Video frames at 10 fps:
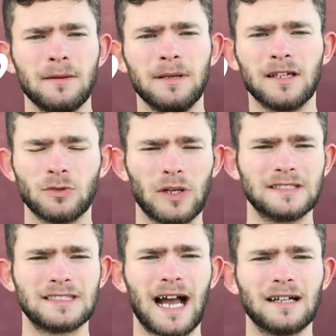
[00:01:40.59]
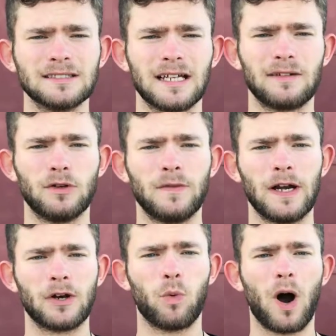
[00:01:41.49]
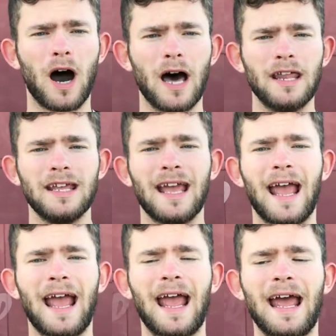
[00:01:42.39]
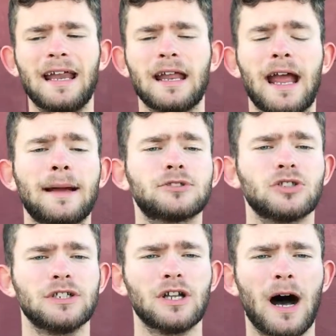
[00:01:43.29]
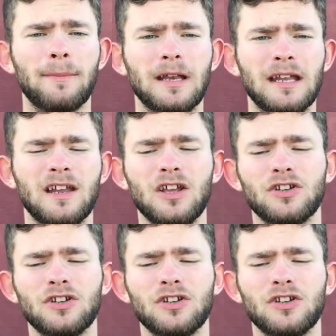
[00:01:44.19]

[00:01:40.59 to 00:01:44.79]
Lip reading: because what it sounds like, if you're very quad and hamstring dominant,